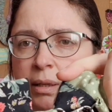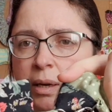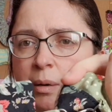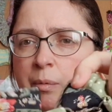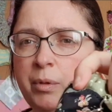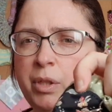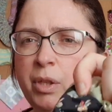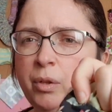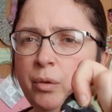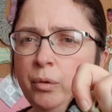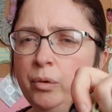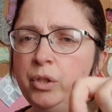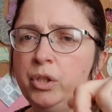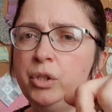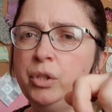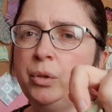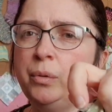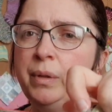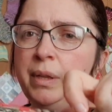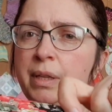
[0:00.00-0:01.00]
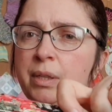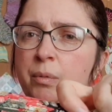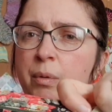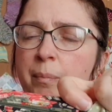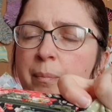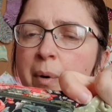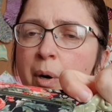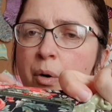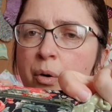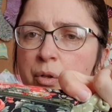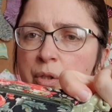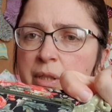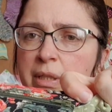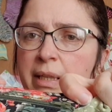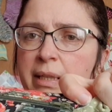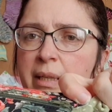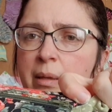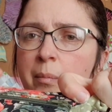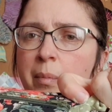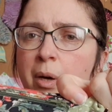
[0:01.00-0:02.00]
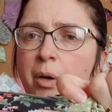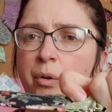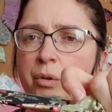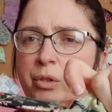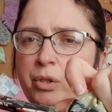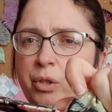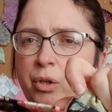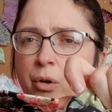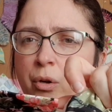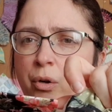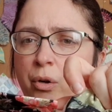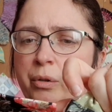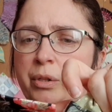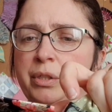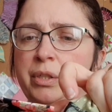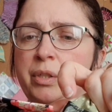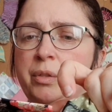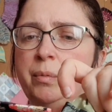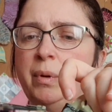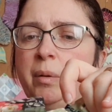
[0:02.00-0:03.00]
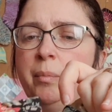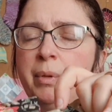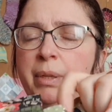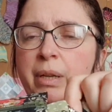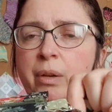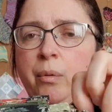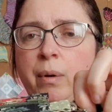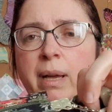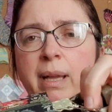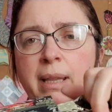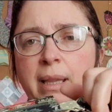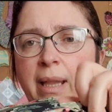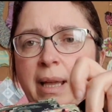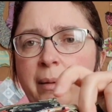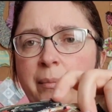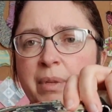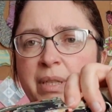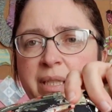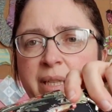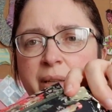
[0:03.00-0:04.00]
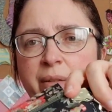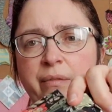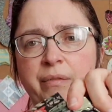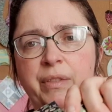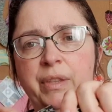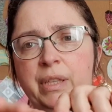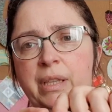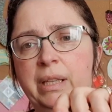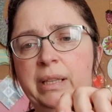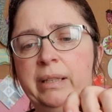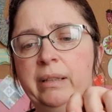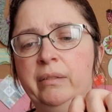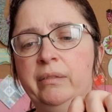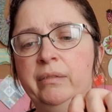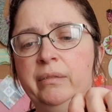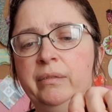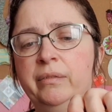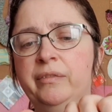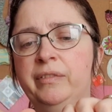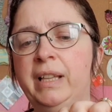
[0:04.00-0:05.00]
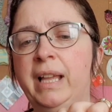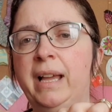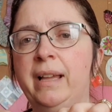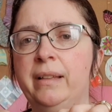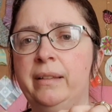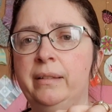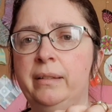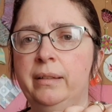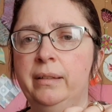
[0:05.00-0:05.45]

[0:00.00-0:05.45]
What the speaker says: I was going to do these with little boxed corners as well, but I quite like myself the little flat